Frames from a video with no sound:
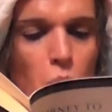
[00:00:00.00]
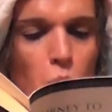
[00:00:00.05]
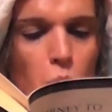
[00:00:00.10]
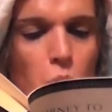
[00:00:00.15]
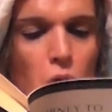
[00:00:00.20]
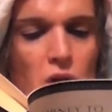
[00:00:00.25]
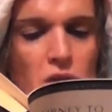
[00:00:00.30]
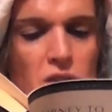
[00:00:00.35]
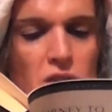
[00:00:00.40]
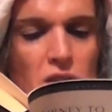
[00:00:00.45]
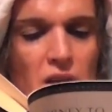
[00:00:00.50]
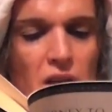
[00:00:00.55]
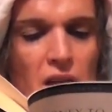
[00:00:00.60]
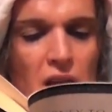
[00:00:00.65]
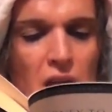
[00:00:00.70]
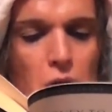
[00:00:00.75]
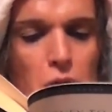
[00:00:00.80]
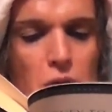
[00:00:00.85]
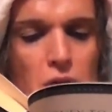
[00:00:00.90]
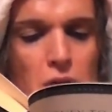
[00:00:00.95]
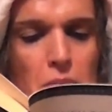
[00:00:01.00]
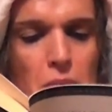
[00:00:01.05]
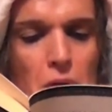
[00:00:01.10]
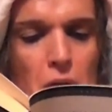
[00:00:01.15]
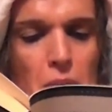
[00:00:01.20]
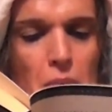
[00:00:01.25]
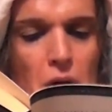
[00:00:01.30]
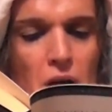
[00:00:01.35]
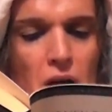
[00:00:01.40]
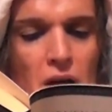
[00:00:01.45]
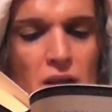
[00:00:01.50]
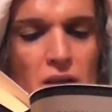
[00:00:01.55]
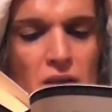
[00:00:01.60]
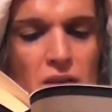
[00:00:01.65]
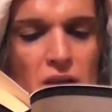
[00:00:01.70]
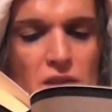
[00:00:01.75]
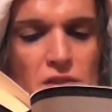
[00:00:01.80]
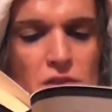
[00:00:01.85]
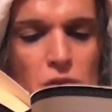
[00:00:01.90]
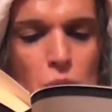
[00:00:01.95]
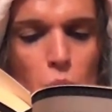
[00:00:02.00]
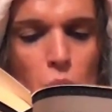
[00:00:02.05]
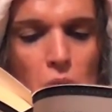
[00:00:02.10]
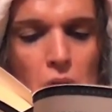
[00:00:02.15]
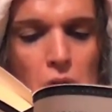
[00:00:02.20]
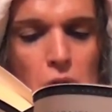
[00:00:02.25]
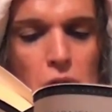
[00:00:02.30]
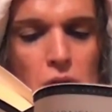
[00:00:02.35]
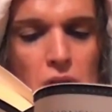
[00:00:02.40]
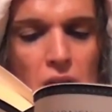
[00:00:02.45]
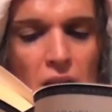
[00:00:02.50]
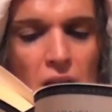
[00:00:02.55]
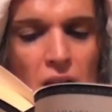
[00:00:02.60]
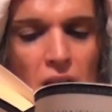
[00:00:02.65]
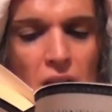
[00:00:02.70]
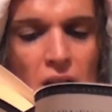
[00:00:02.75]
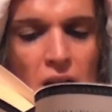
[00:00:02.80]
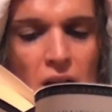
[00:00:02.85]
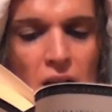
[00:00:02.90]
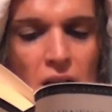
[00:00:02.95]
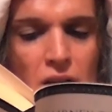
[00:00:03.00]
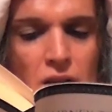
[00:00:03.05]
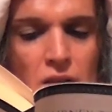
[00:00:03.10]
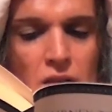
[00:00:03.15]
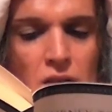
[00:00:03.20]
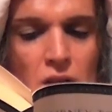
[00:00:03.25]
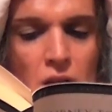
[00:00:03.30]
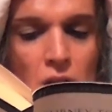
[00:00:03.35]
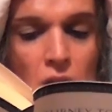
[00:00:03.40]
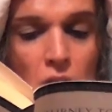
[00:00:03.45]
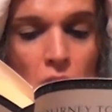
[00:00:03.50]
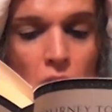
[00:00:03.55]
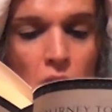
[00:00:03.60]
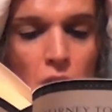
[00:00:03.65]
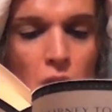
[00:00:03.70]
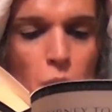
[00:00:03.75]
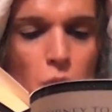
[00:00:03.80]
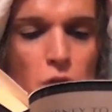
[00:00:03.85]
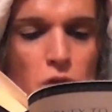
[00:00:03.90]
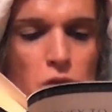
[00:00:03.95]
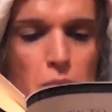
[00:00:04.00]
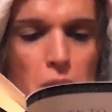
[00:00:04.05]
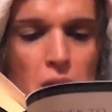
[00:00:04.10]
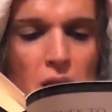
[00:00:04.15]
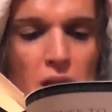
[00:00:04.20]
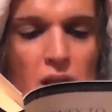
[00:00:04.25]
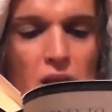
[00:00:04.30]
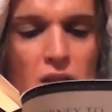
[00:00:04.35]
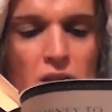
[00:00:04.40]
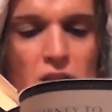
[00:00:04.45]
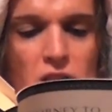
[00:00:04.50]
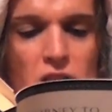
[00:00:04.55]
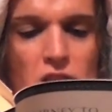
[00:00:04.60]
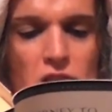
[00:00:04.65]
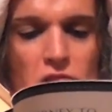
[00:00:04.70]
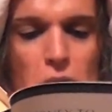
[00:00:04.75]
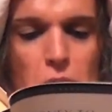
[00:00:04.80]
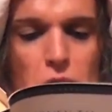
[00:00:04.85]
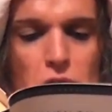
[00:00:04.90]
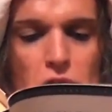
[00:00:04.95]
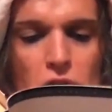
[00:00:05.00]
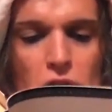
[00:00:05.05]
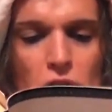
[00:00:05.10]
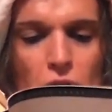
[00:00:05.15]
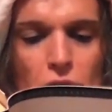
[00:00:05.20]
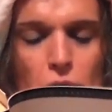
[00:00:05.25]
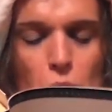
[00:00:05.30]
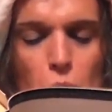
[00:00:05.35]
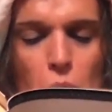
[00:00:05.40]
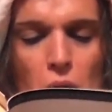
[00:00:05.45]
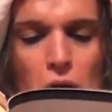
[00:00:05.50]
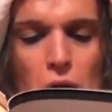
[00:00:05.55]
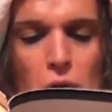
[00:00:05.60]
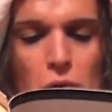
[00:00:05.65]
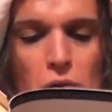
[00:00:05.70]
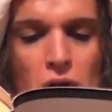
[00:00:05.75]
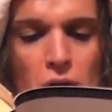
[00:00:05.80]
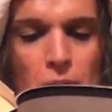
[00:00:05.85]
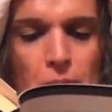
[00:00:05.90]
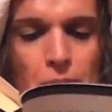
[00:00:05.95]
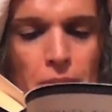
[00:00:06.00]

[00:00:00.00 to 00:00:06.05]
what I held in my mind as the world at hand was merely a description of the world,